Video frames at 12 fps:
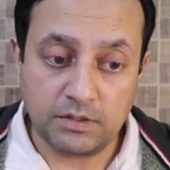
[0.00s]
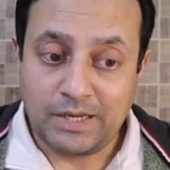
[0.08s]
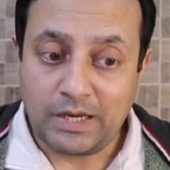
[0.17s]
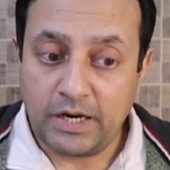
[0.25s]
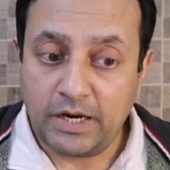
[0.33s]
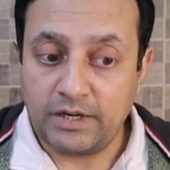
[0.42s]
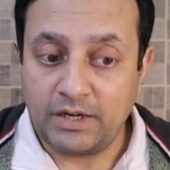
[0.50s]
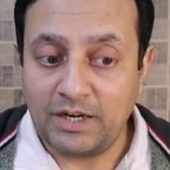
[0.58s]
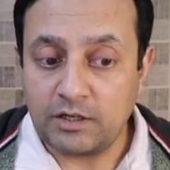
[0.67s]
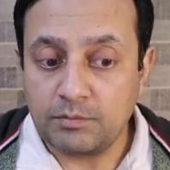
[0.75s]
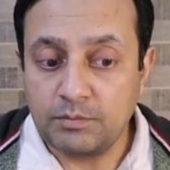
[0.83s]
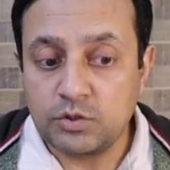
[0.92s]
and let
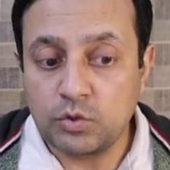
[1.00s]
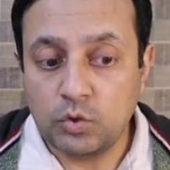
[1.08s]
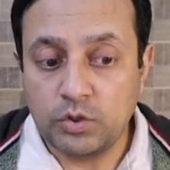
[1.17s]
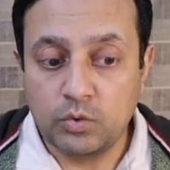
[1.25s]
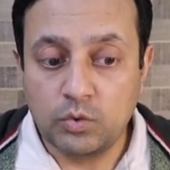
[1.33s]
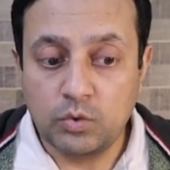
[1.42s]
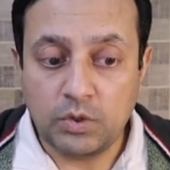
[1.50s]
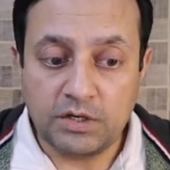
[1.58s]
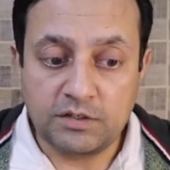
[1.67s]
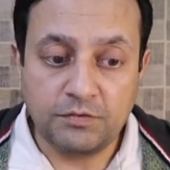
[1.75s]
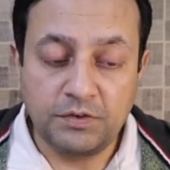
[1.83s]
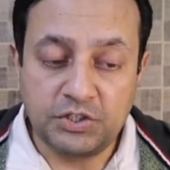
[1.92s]
me show you its
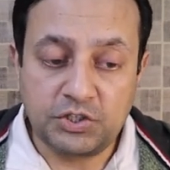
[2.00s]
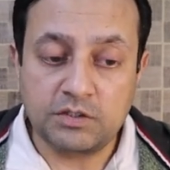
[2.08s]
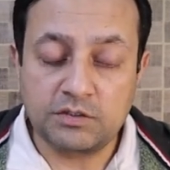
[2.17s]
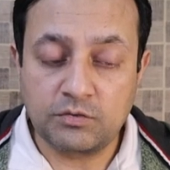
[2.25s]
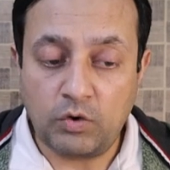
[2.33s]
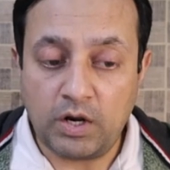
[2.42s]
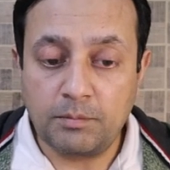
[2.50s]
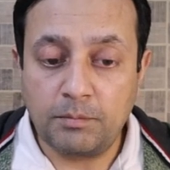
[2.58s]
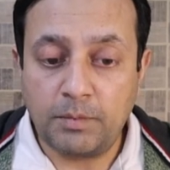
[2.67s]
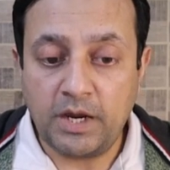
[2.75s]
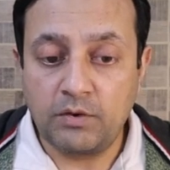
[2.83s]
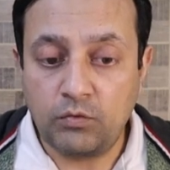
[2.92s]
features one
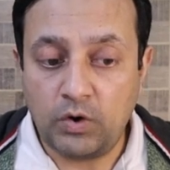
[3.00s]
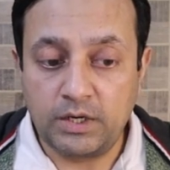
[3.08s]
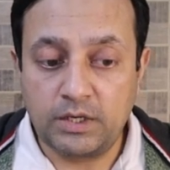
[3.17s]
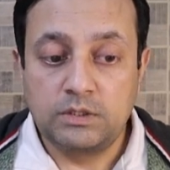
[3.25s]
by one